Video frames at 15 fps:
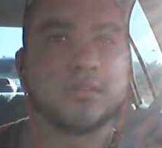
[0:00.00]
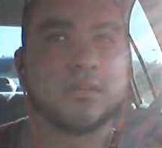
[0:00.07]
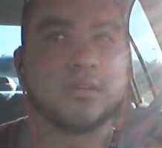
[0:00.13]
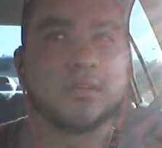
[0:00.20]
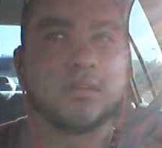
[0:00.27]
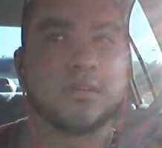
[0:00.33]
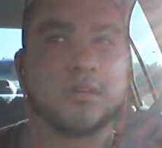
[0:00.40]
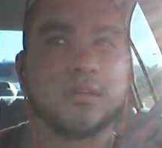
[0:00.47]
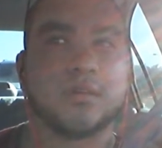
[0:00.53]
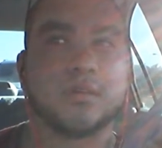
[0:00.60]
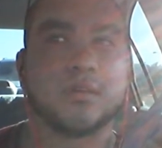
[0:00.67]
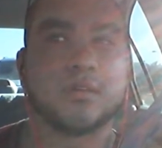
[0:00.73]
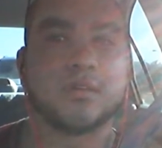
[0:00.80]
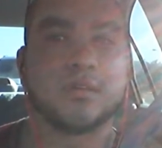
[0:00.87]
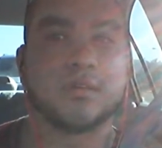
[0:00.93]

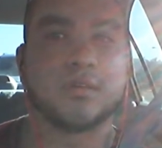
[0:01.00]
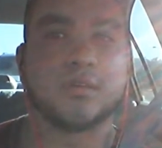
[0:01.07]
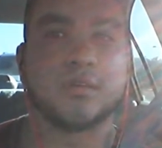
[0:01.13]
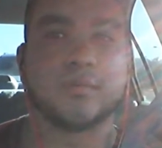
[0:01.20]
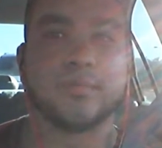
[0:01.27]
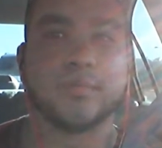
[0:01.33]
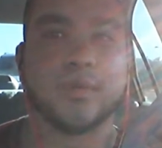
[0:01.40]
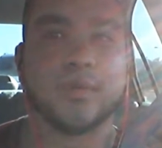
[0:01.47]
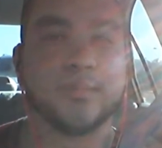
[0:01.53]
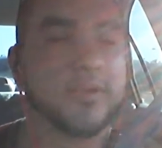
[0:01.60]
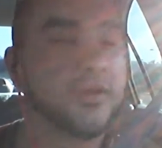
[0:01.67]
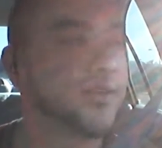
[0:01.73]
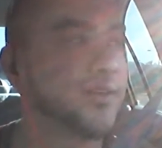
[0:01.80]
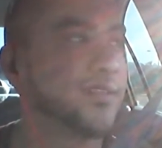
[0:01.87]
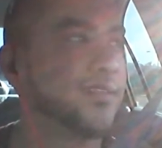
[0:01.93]
Uh, but I'm
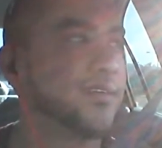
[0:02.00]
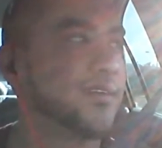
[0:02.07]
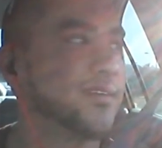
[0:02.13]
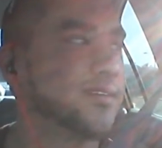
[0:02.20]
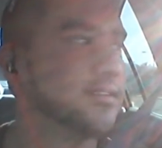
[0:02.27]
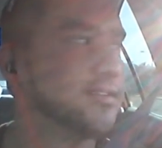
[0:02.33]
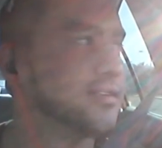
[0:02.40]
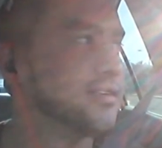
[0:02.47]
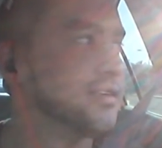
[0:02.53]
gonna get there.